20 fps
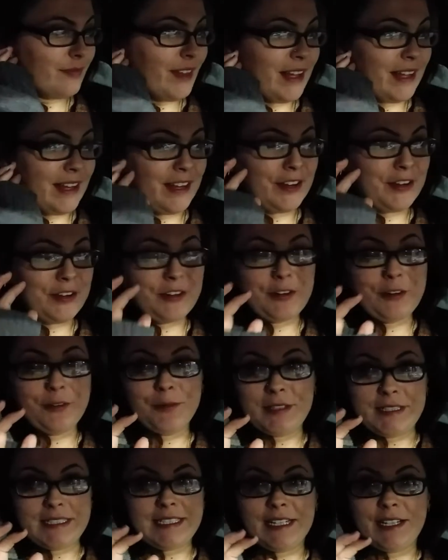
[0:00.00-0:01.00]
I know you don't
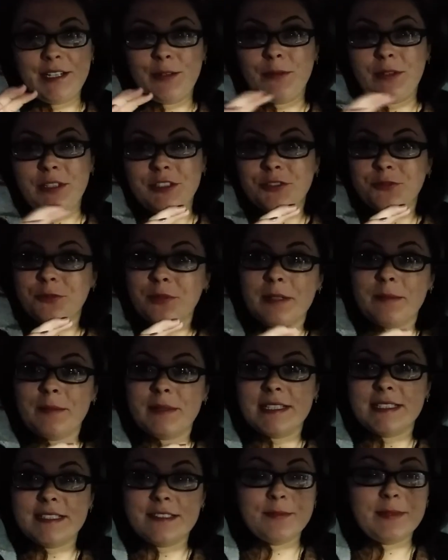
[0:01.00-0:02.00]
want to sit here and watch twenty
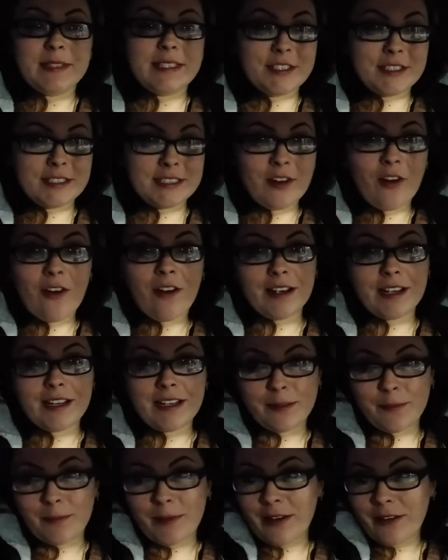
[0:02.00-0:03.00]
minutes of me just
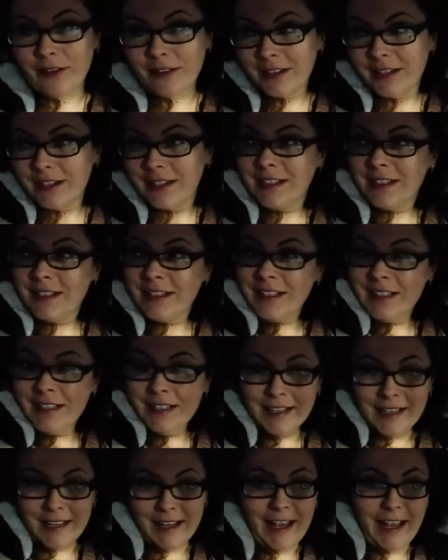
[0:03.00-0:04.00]
talking about
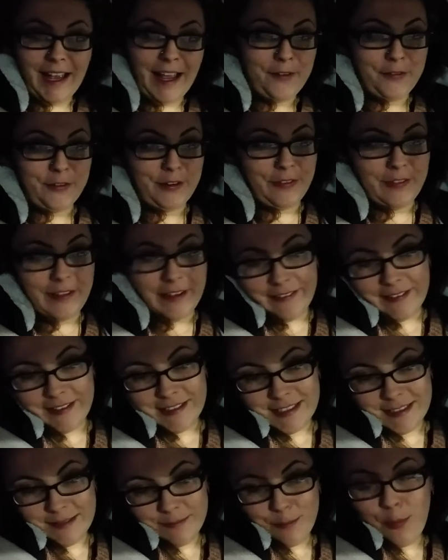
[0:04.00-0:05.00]
everything
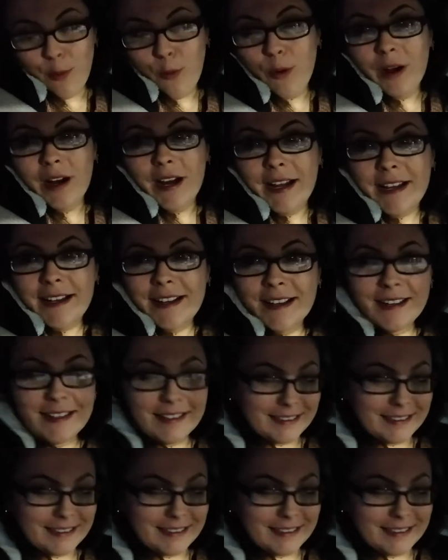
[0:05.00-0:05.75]
that's boring.